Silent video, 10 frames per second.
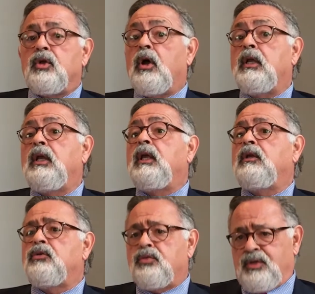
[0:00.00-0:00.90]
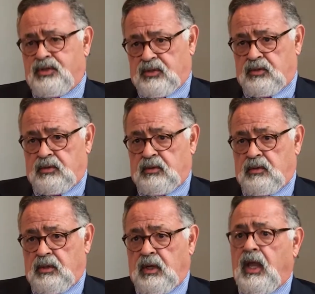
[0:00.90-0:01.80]
on increases.
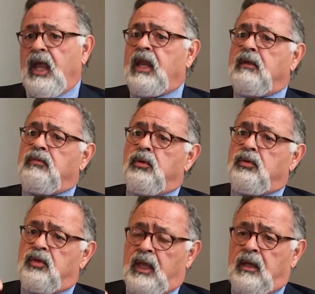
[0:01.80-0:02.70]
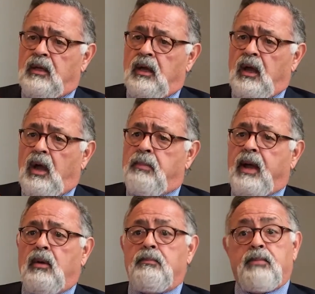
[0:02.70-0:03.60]
And if you think
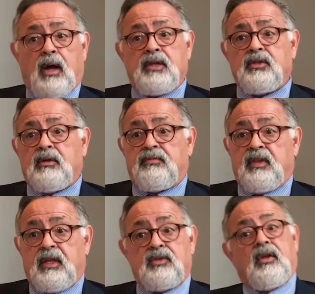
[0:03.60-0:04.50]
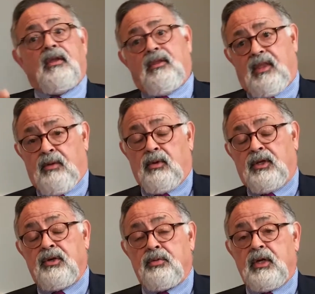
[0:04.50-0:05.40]
about positive things, they will
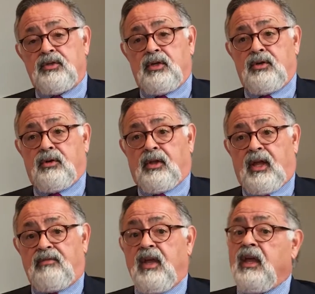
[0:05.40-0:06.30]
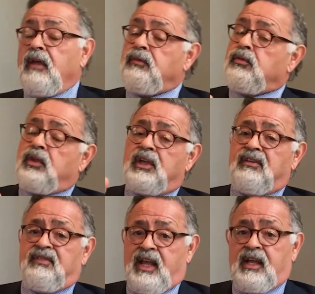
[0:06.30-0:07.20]
increase in your life. If you think
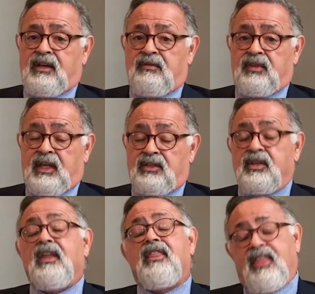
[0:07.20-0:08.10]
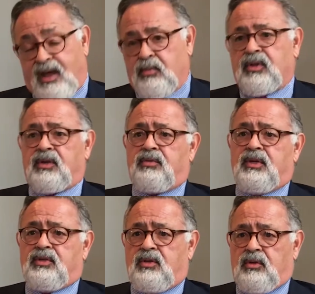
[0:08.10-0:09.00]
of negative things, that will
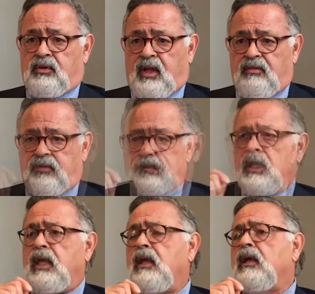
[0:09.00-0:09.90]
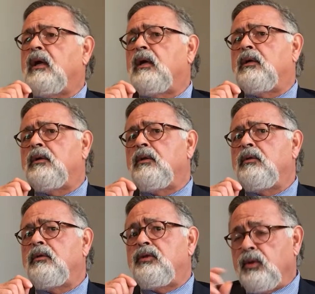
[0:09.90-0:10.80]
increase in your life. The
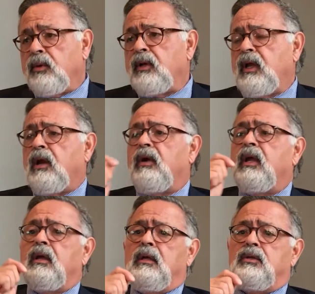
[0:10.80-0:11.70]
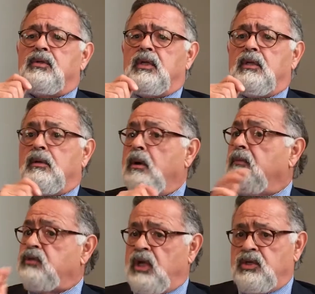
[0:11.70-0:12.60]
third area is
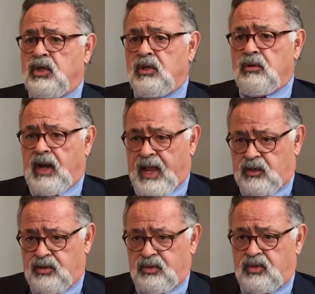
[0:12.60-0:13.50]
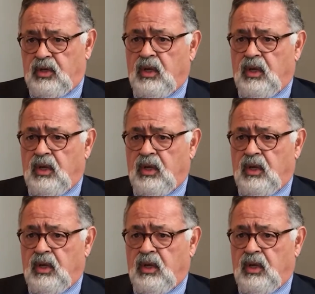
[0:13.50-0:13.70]
of changing your actions.